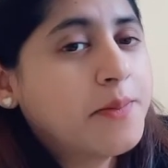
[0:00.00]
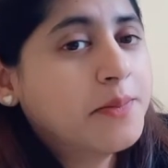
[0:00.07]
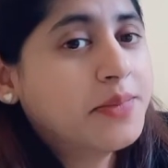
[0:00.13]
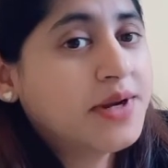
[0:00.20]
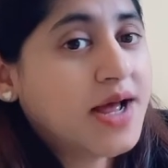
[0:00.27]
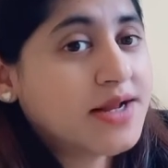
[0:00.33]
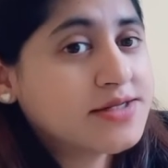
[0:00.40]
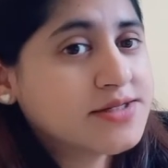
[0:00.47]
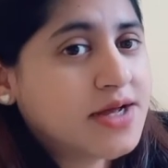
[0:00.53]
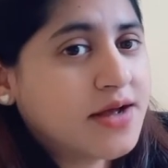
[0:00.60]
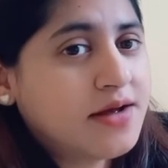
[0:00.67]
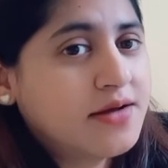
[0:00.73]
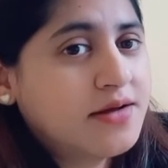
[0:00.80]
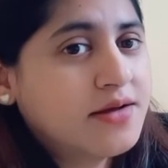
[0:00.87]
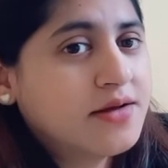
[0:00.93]

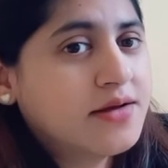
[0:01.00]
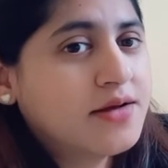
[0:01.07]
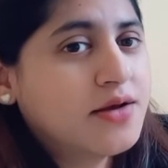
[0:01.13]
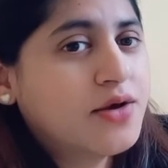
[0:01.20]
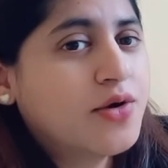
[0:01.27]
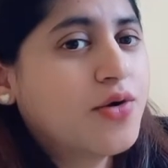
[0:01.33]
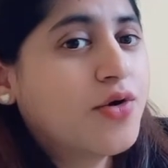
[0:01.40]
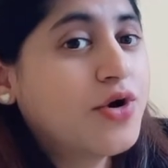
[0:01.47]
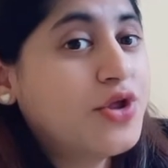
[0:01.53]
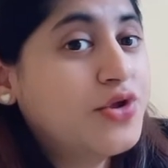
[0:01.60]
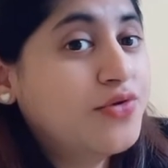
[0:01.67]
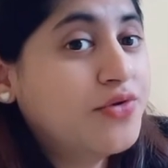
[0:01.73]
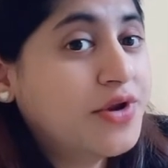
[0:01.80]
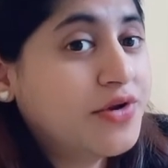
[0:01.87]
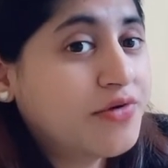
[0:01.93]
bladder or
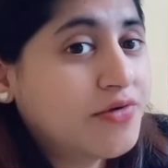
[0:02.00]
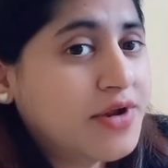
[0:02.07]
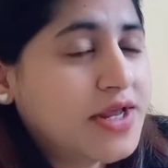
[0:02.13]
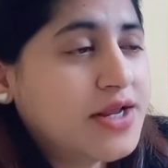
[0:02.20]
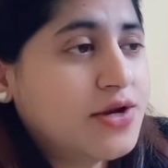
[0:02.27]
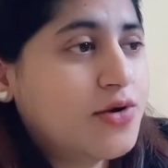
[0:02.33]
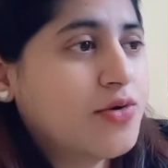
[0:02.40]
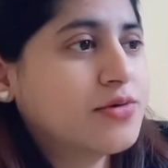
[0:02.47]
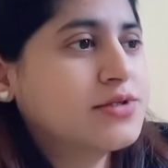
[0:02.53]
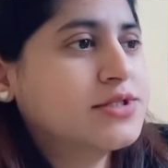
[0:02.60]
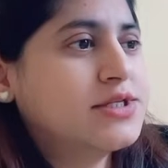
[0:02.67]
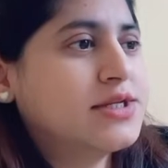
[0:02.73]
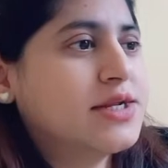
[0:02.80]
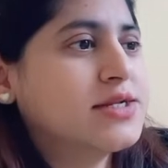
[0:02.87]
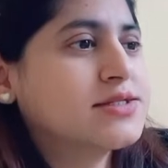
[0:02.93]
urinary
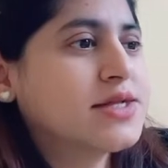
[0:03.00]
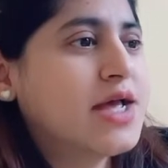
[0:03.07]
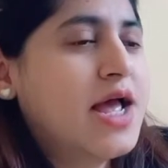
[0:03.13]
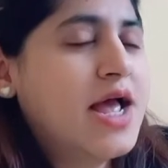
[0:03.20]
incontinence.